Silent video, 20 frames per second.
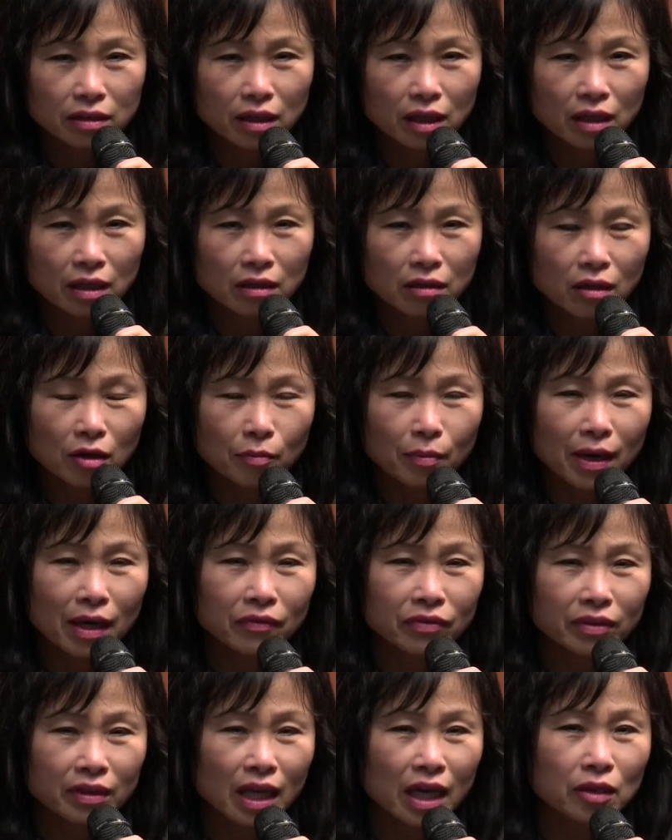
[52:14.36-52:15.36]

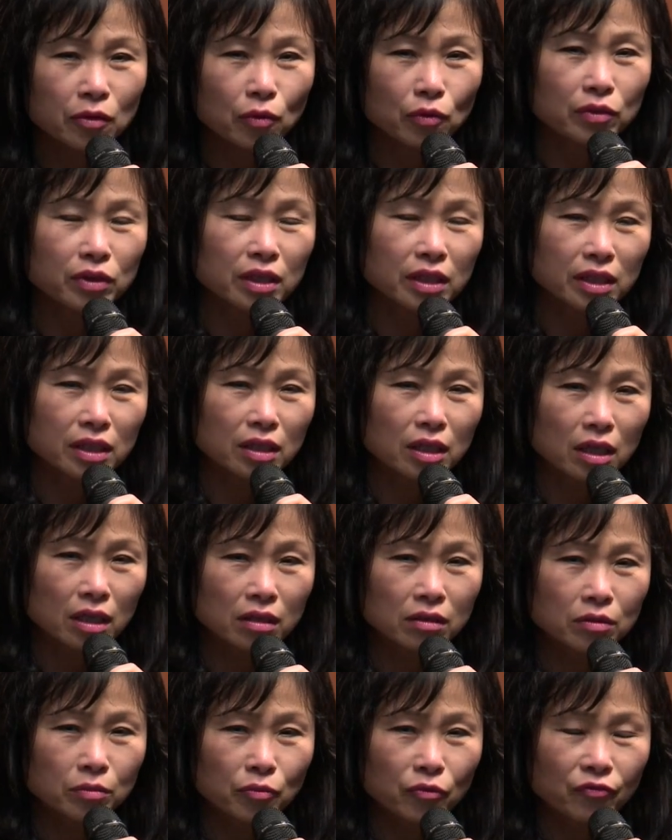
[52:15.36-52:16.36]
about not only
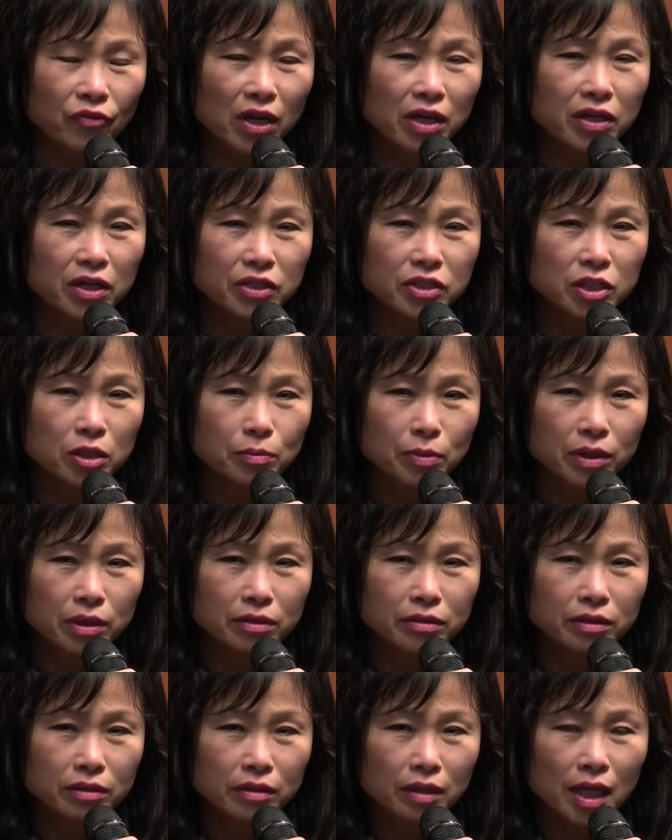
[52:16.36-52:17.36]
the financial
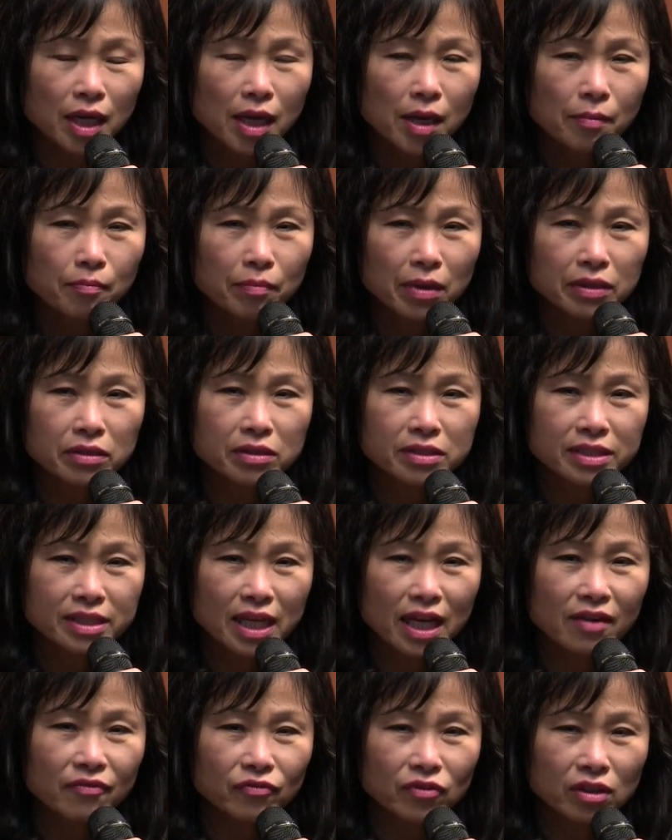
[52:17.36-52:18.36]
burden, but the
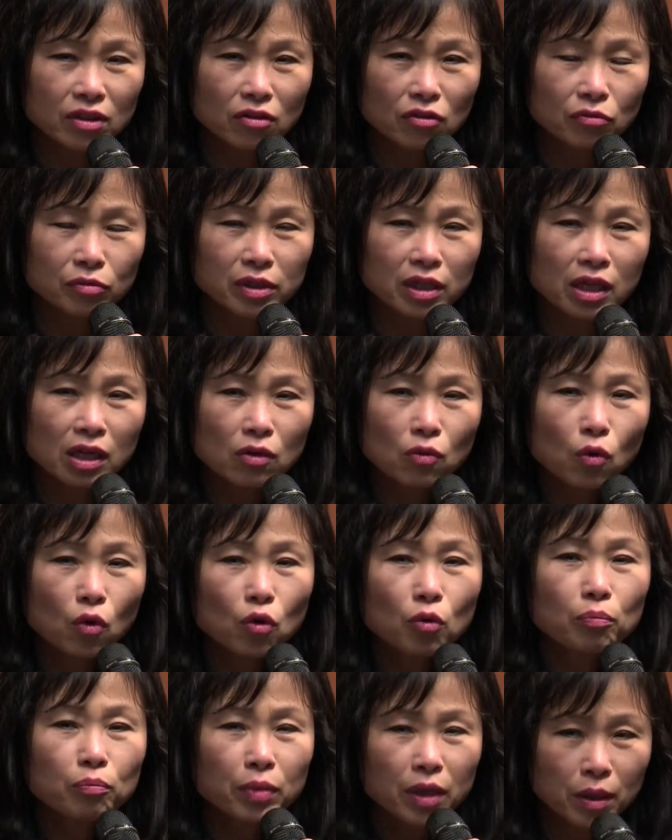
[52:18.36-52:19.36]
safety of their
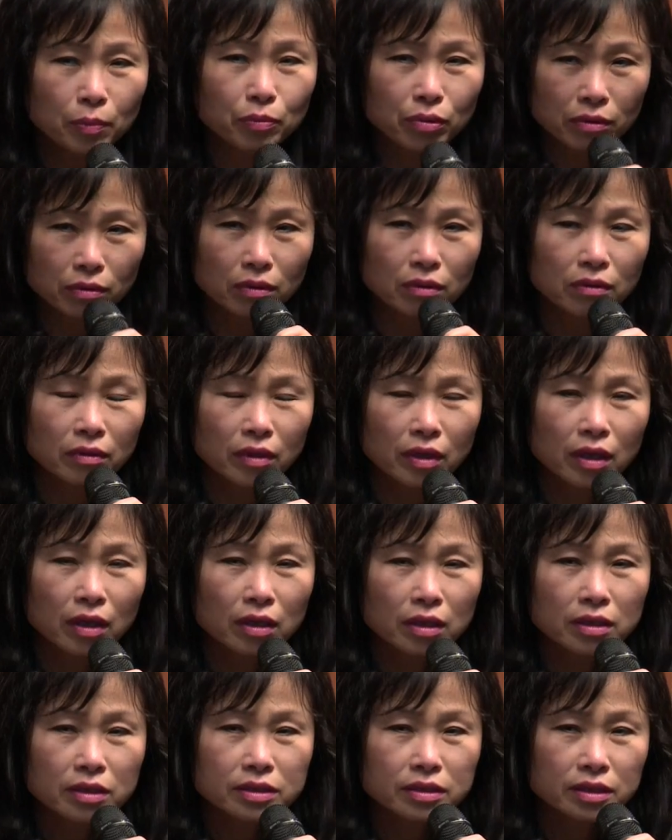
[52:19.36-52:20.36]
own people.
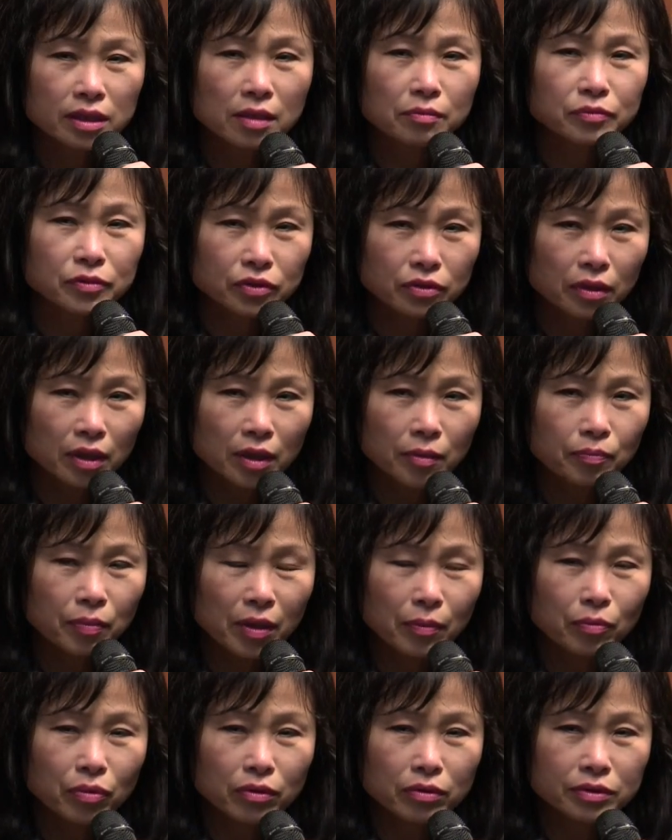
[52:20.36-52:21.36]

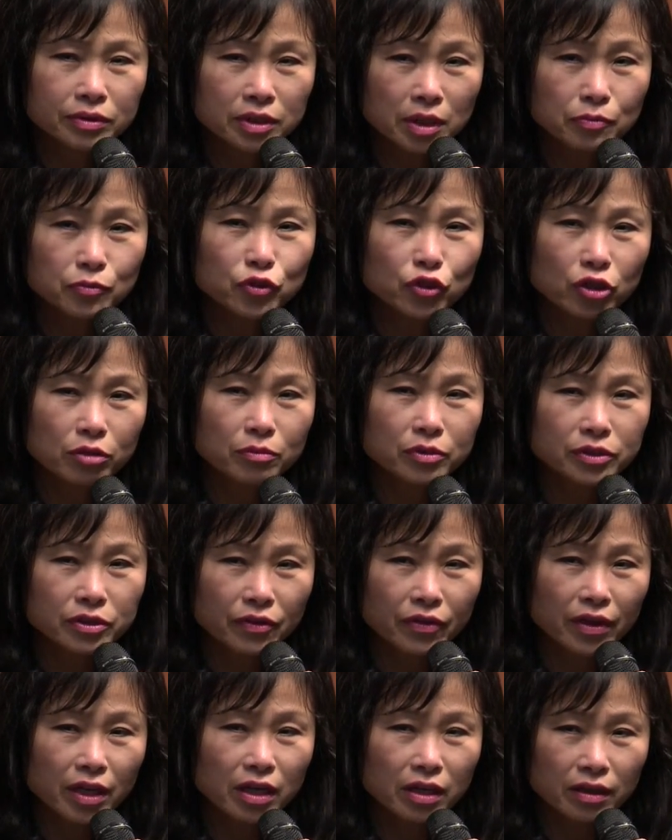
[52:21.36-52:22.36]
Some
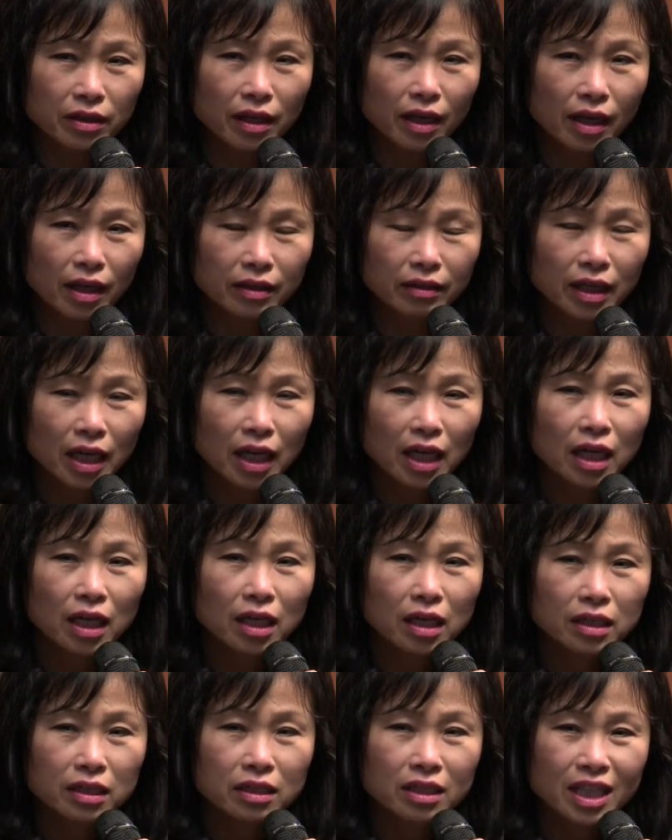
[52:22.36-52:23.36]
Germans think that
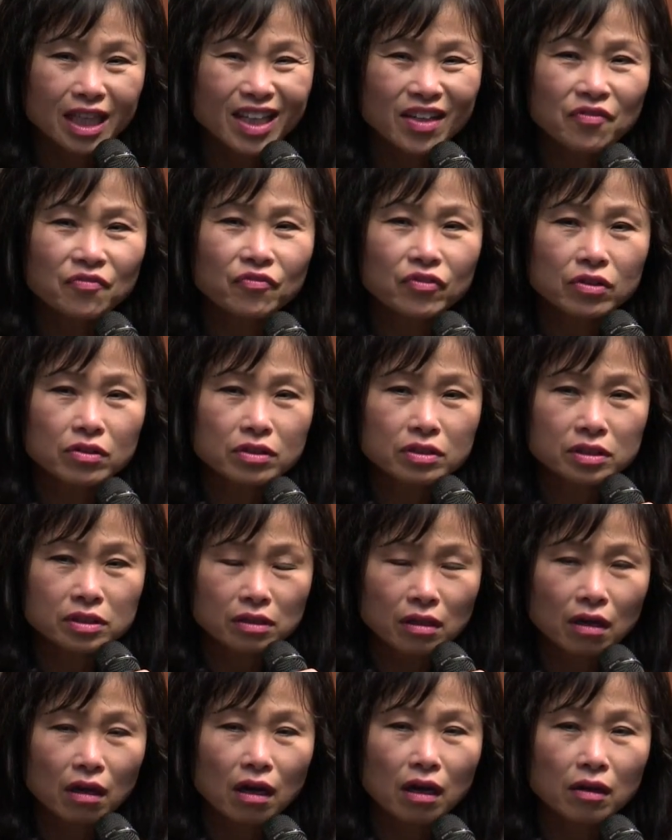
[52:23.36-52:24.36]
the
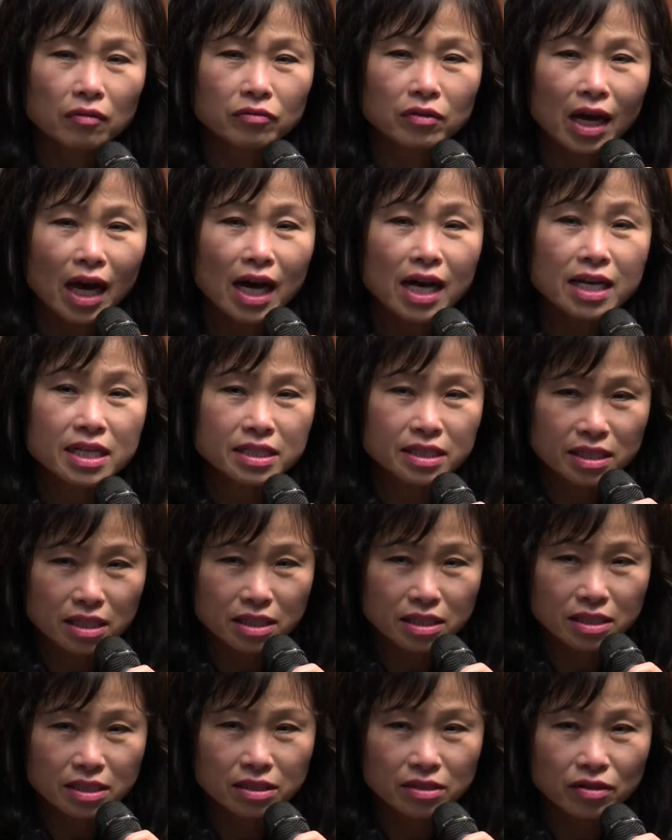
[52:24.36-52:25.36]
influx of
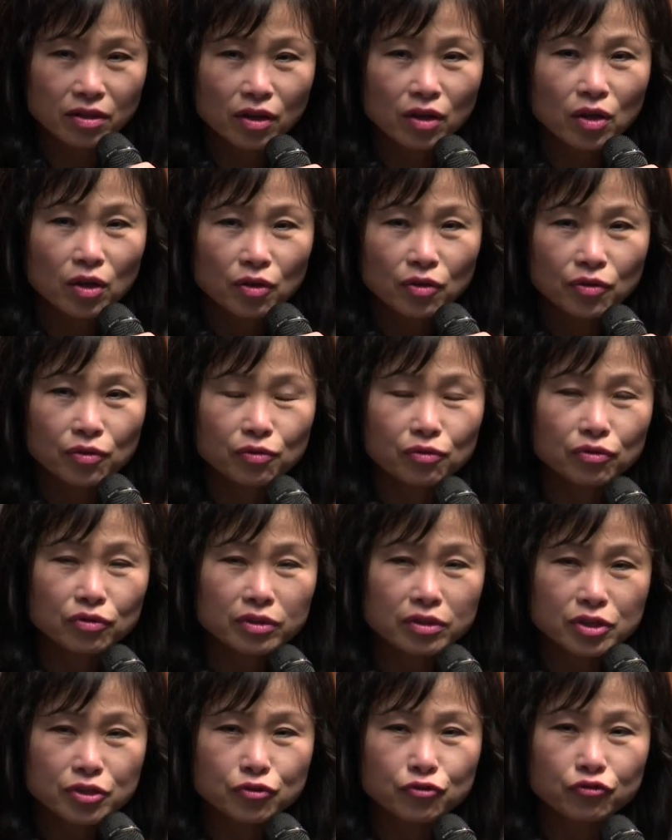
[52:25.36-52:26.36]
ISIS
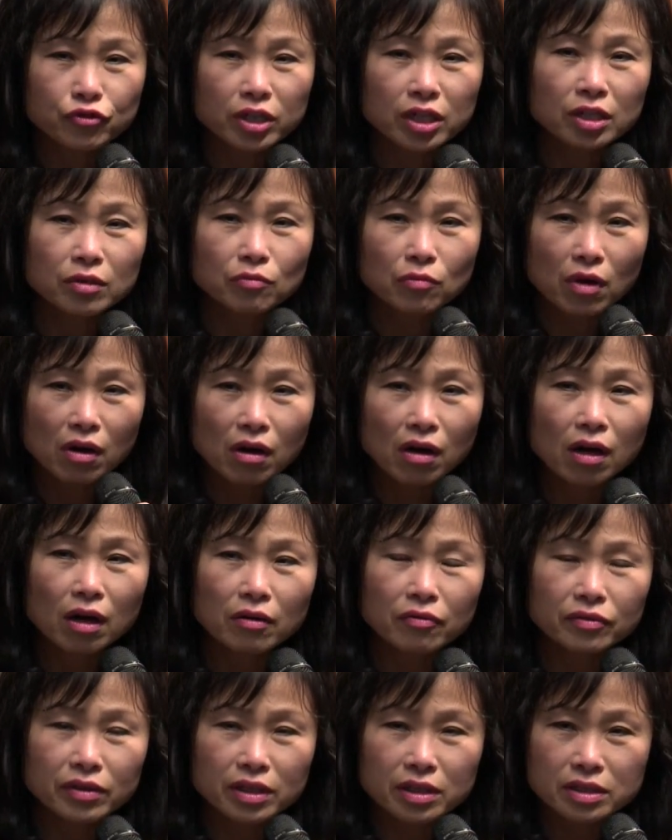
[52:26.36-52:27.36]
through the stream
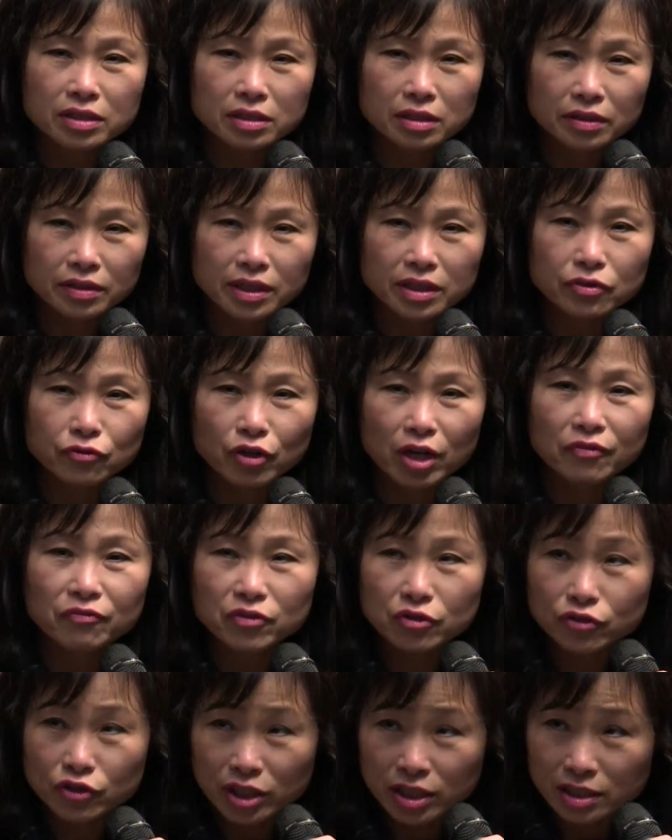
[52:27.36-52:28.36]
of these
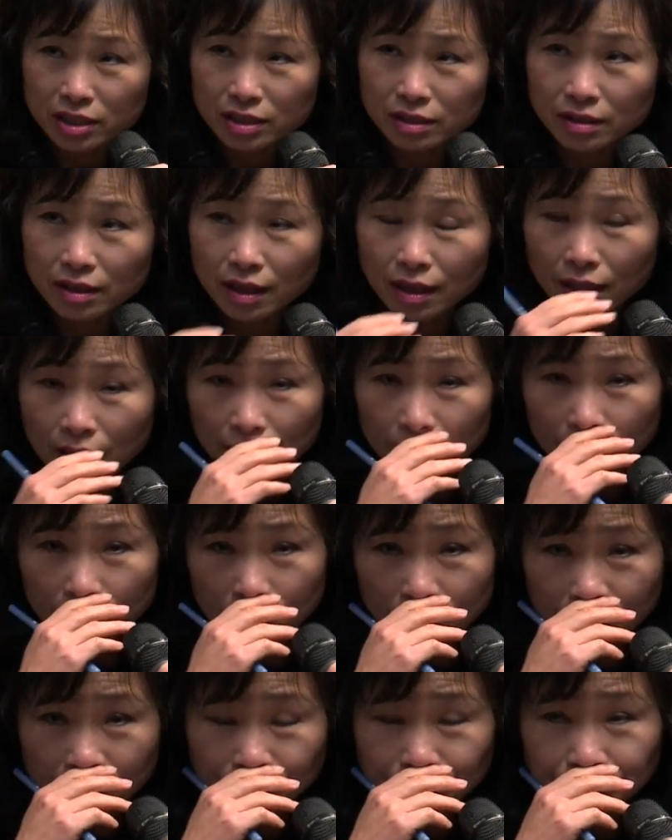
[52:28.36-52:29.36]
refugees,
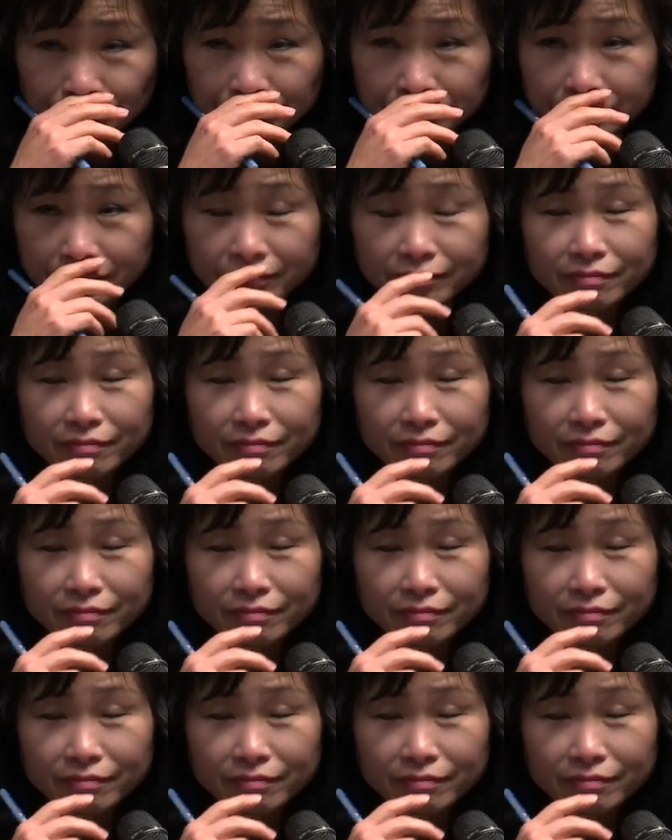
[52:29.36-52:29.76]
and